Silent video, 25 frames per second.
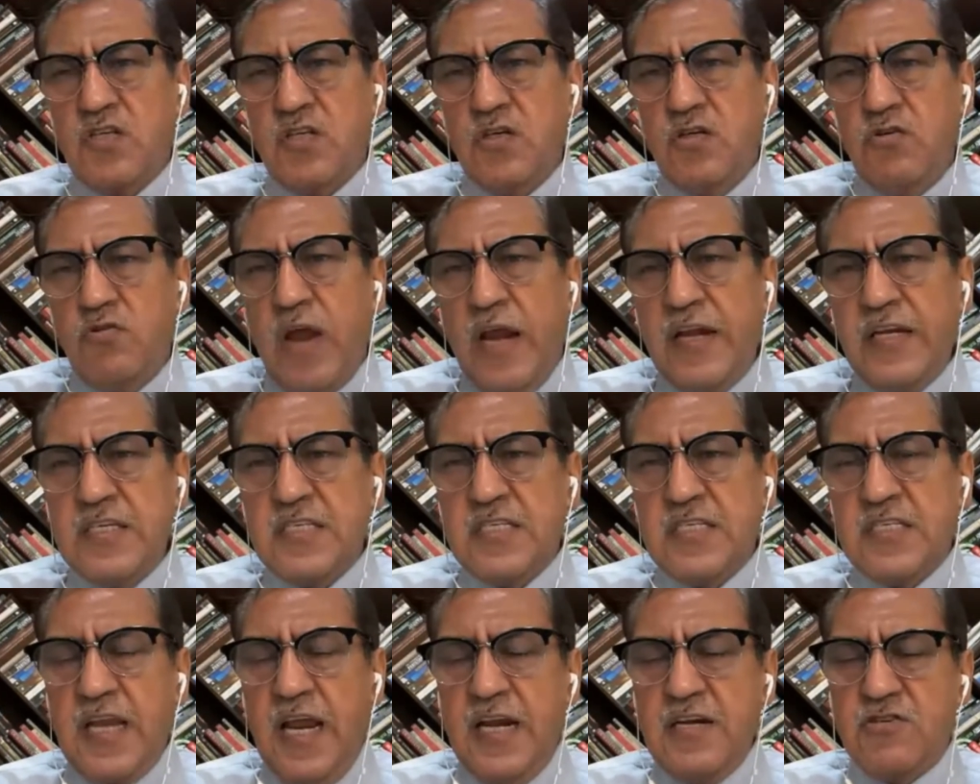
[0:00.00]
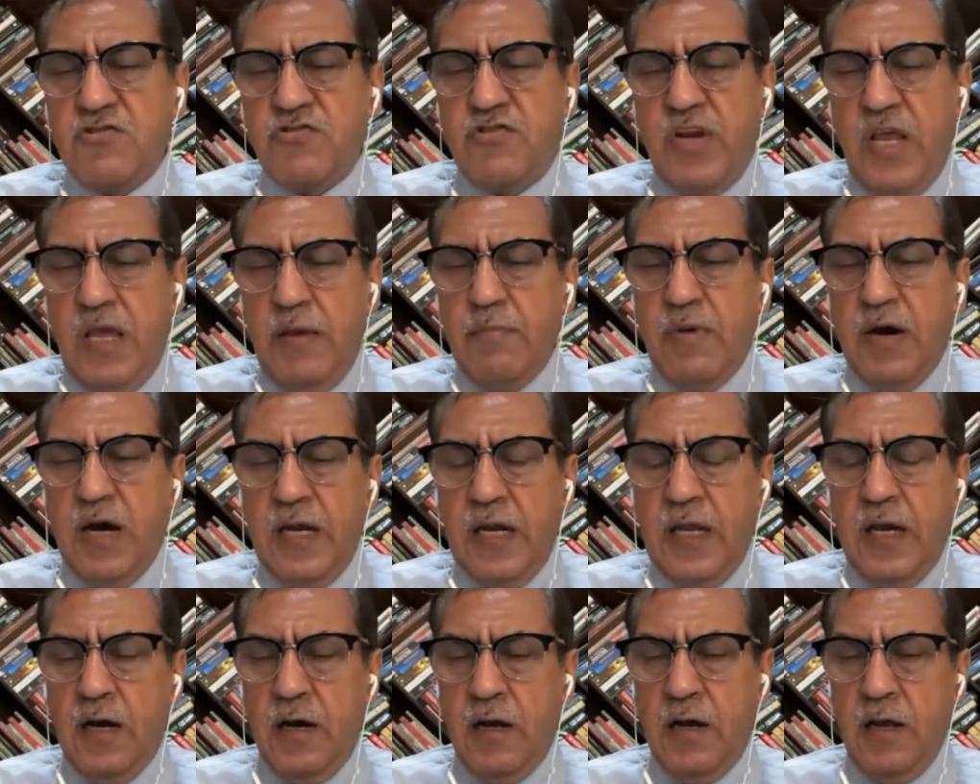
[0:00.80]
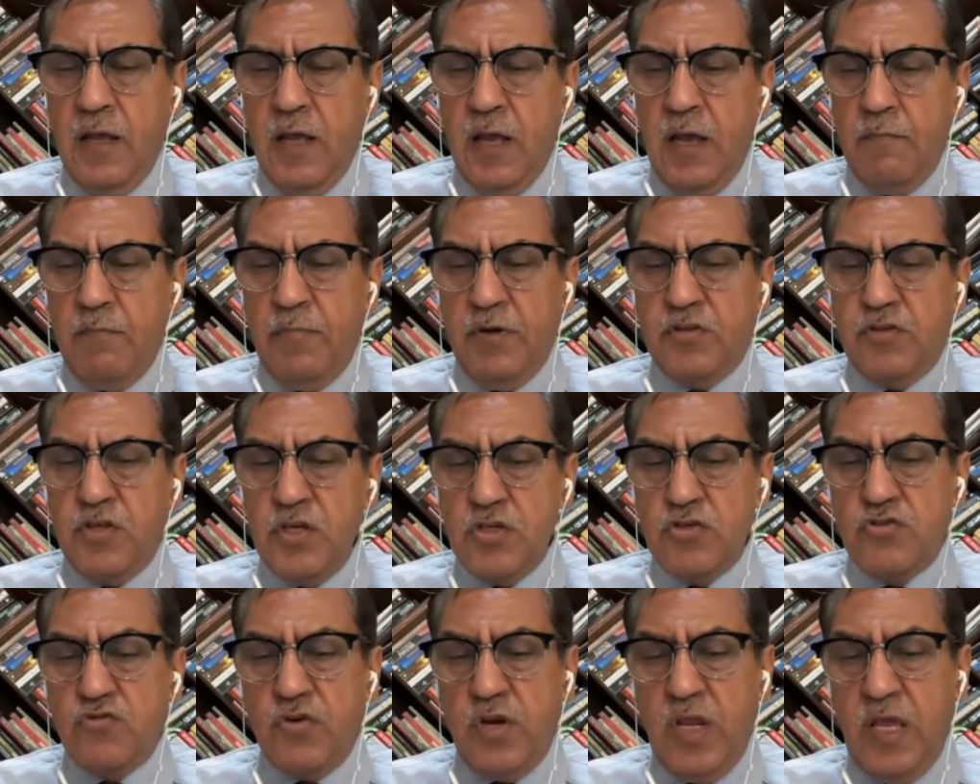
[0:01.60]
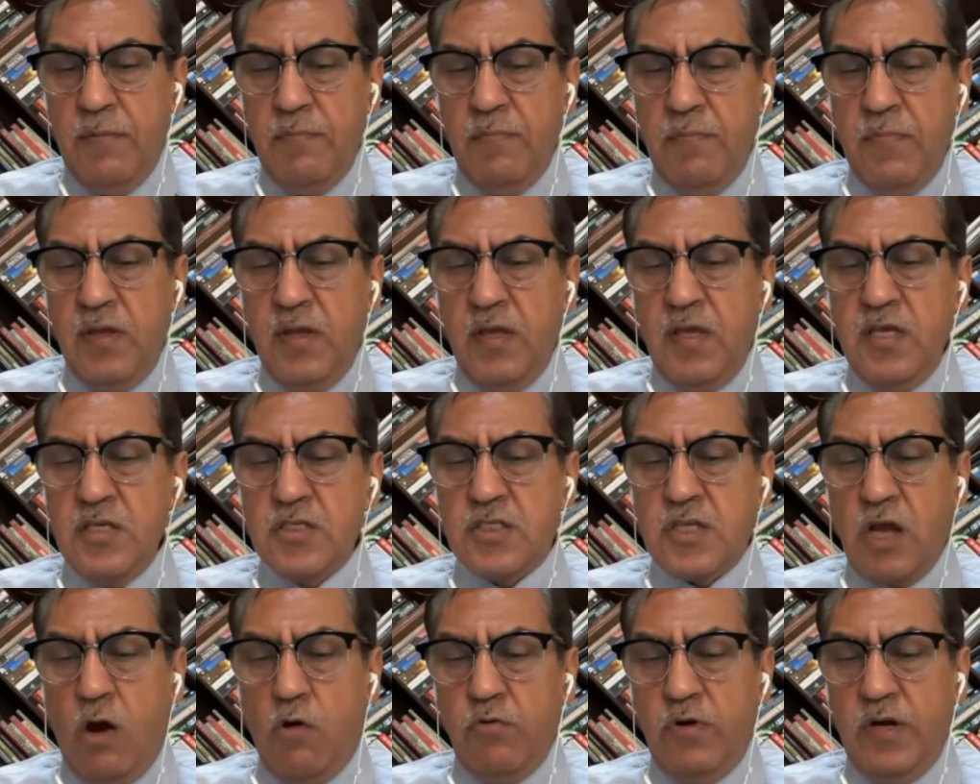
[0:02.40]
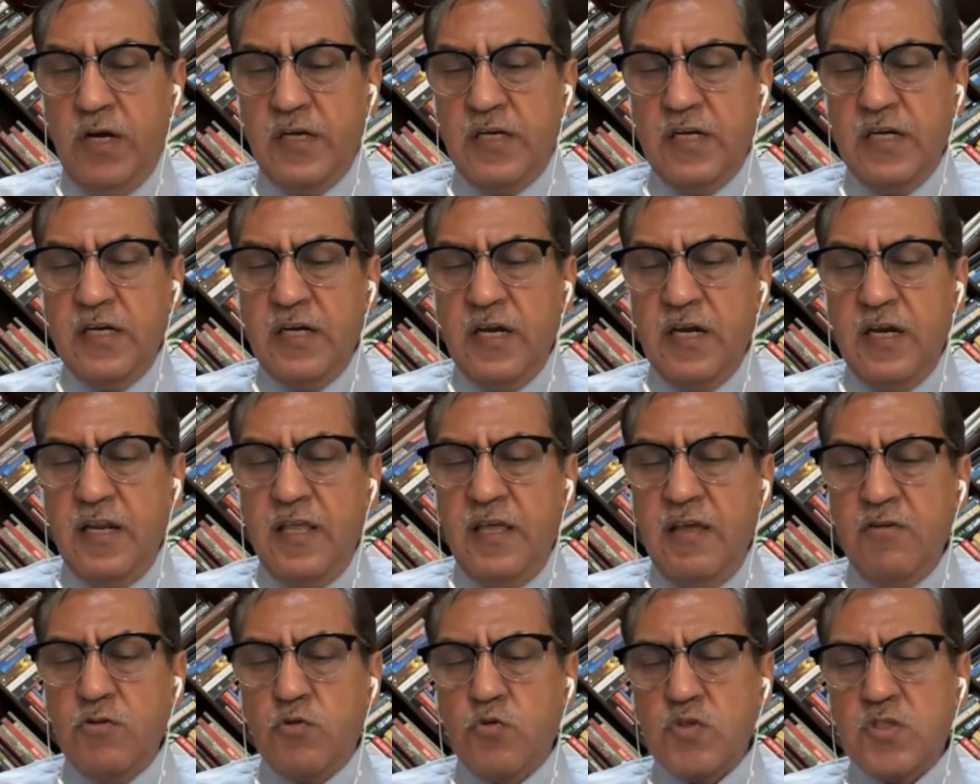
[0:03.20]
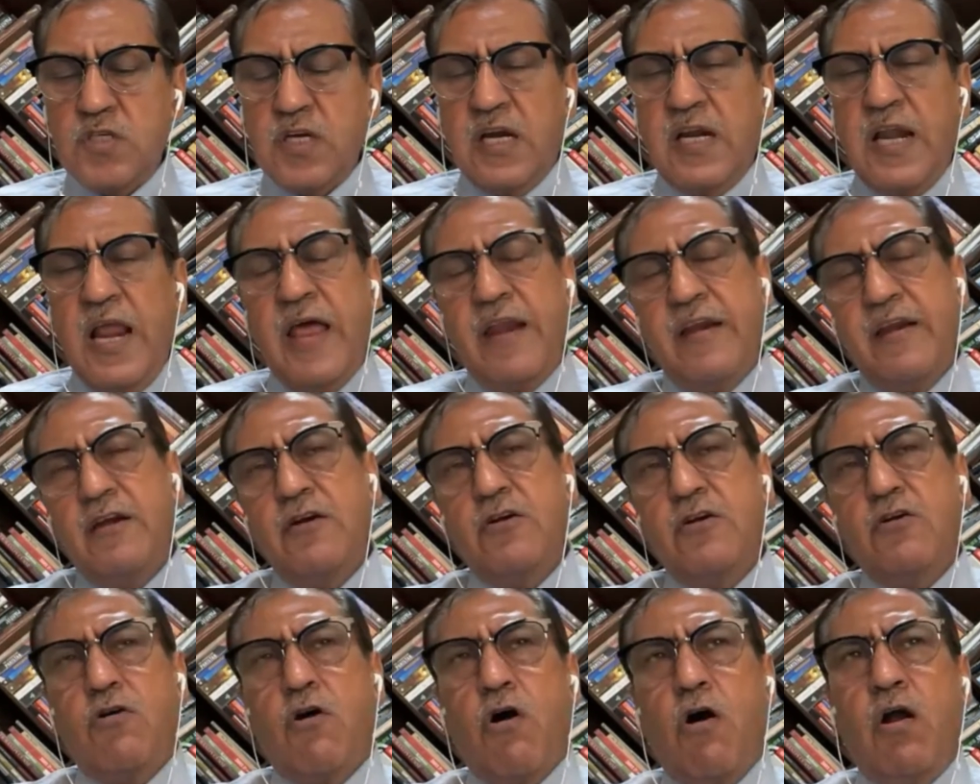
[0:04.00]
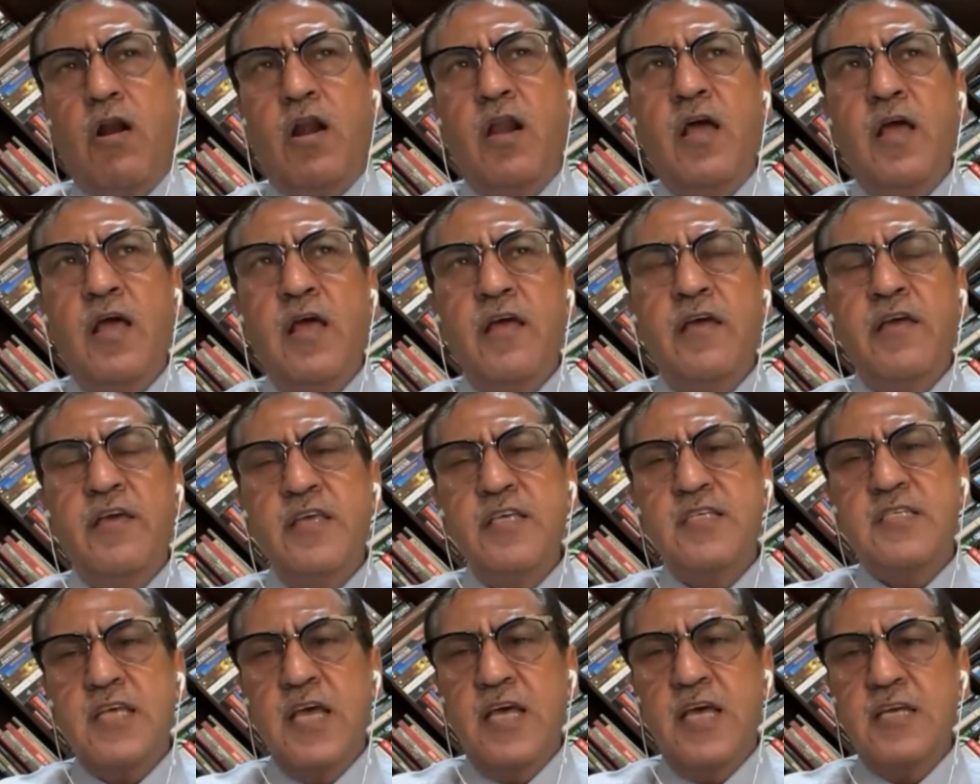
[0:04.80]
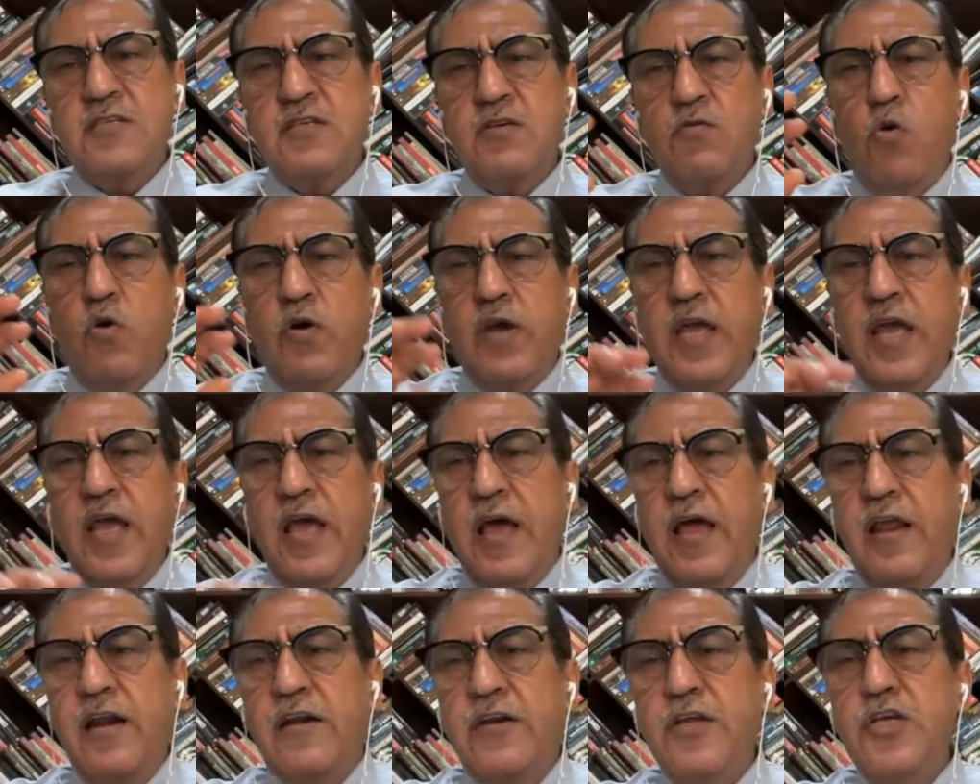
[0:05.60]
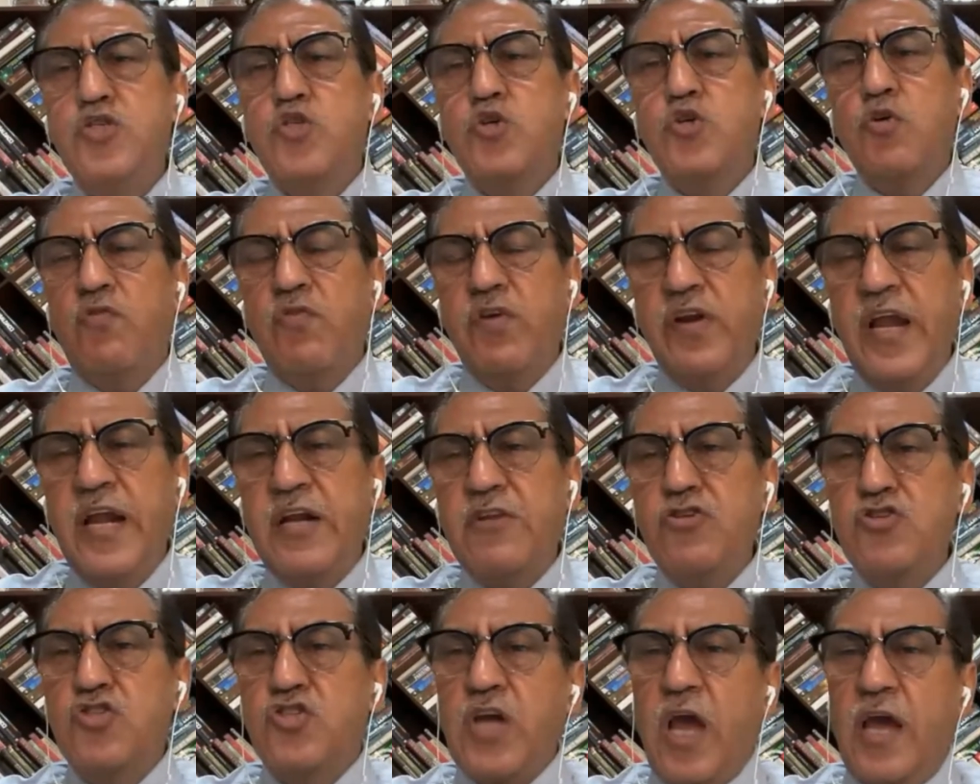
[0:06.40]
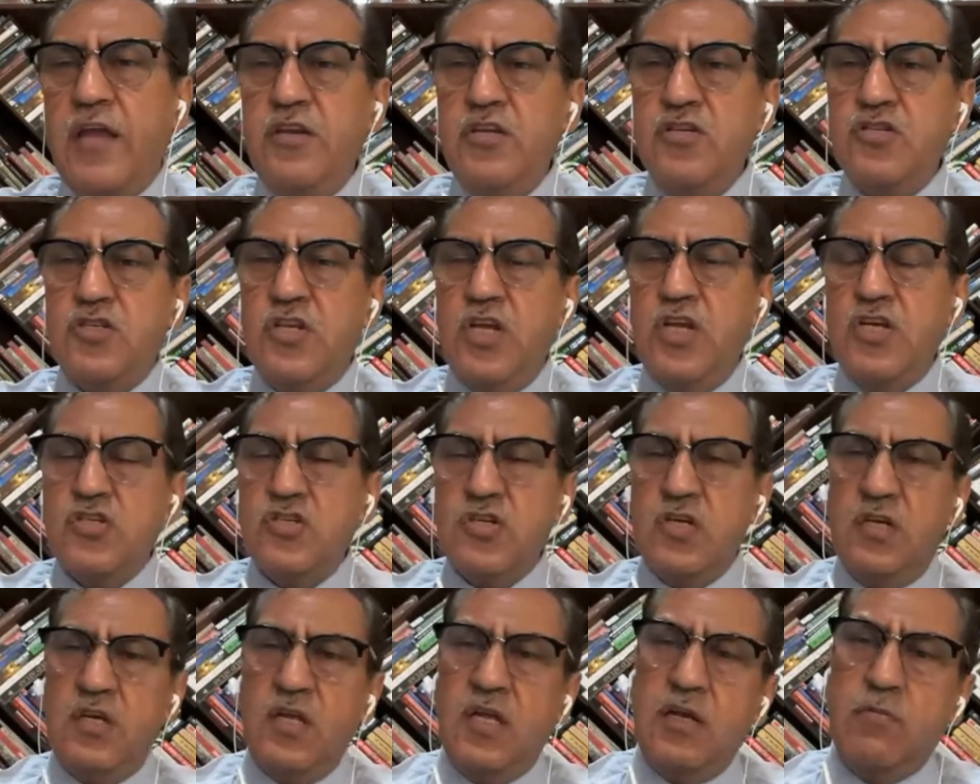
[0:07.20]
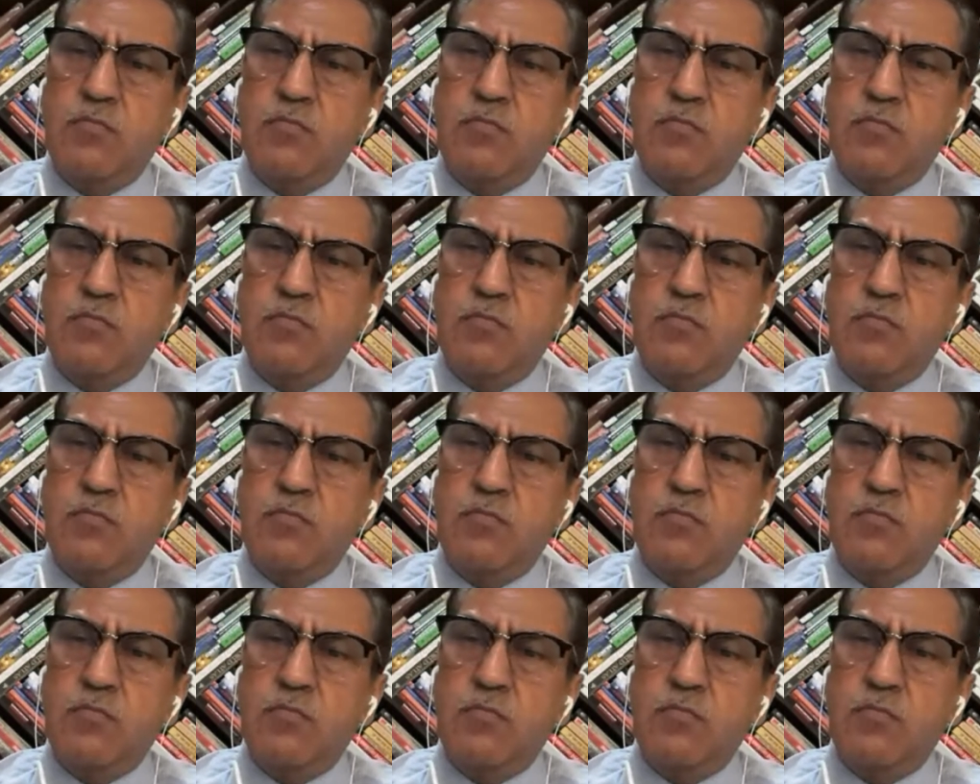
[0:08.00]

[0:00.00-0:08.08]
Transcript: United States dream earlier, but this dream, he sounded it, and it was a clarion call. He says, okay, I rejuvenate the Chinese nation